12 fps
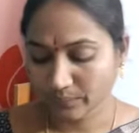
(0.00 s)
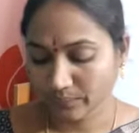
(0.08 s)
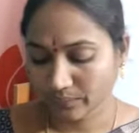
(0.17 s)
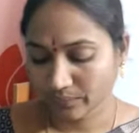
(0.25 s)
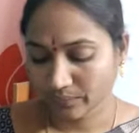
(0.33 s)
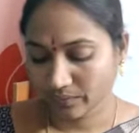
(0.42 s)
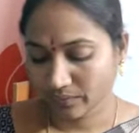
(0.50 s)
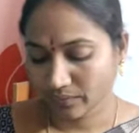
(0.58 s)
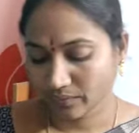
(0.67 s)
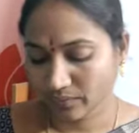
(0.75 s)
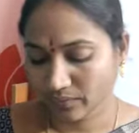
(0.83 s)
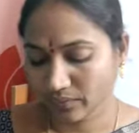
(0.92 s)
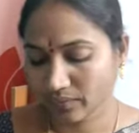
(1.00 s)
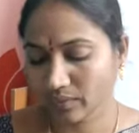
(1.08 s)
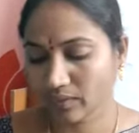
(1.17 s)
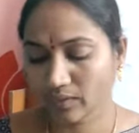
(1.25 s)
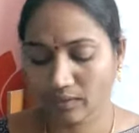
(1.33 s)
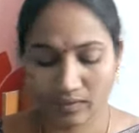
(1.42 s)

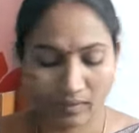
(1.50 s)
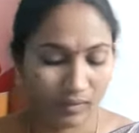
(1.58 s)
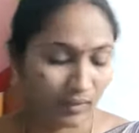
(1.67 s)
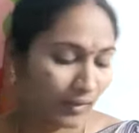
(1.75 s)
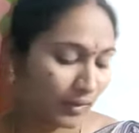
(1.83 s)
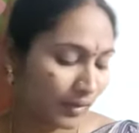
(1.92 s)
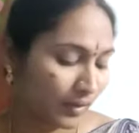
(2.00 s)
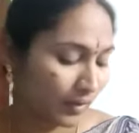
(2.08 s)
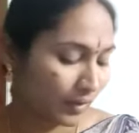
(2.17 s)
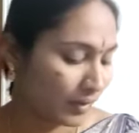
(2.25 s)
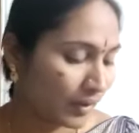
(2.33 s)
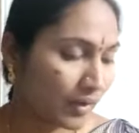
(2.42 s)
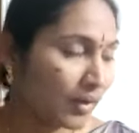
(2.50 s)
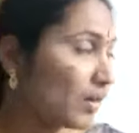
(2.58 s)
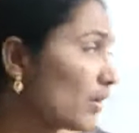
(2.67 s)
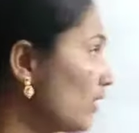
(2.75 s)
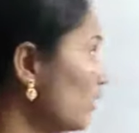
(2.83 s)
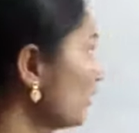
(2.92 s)
No one is speaking in this clip.